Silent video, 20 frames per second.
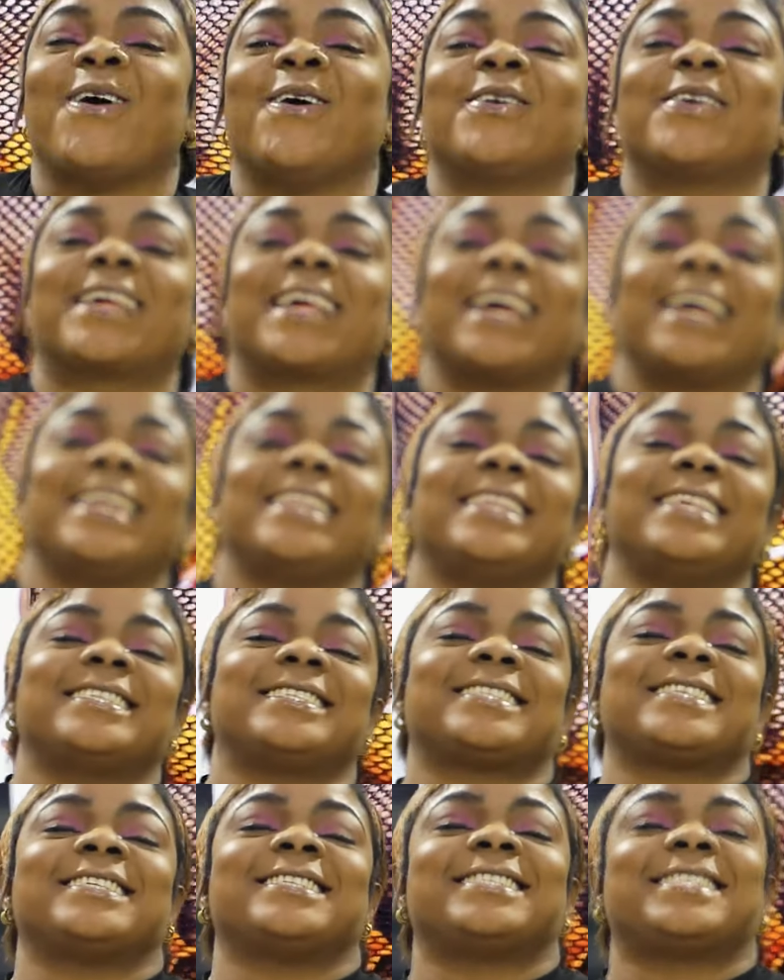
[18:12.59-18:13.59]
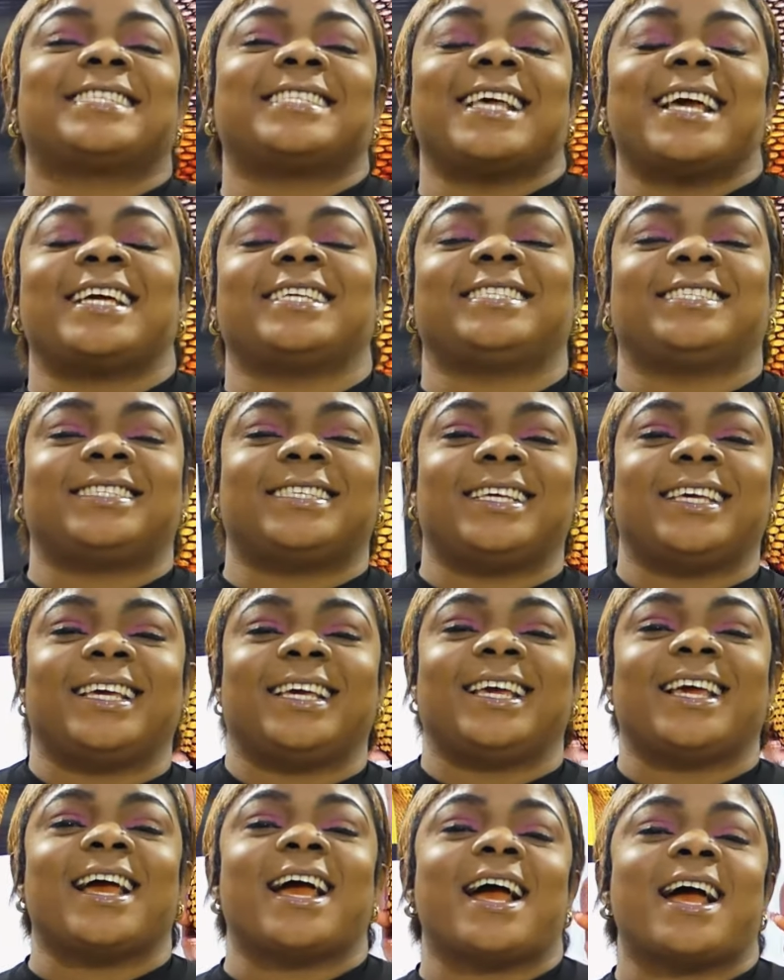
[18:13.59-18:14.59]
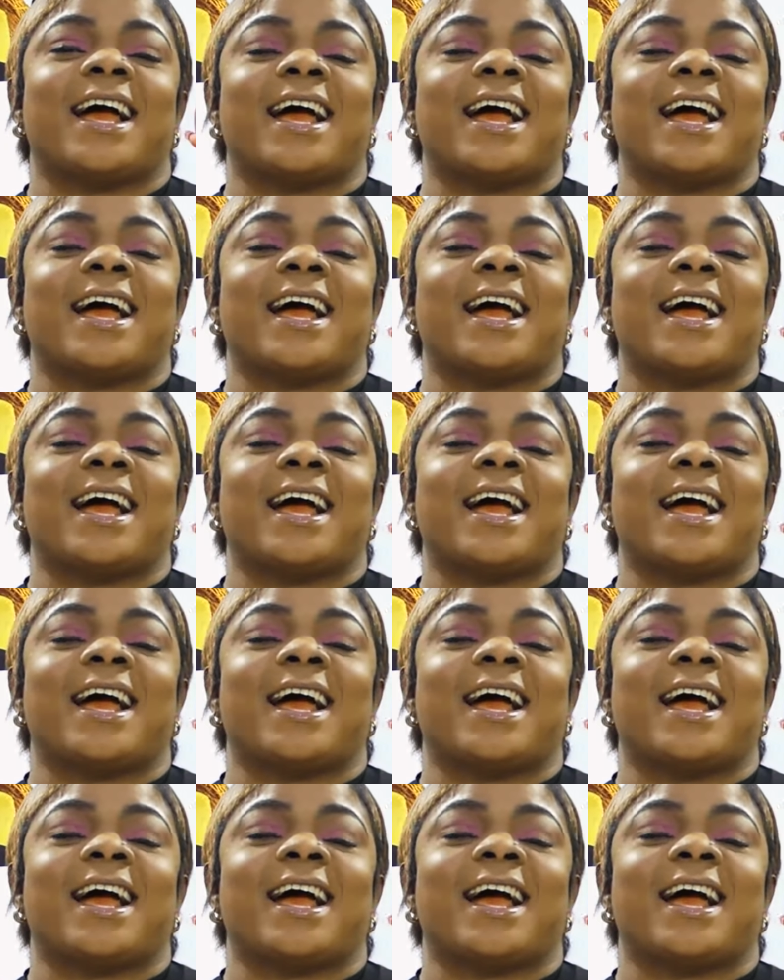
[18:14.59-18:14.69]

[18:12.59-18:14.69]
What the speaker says: Okay, this is Sexy.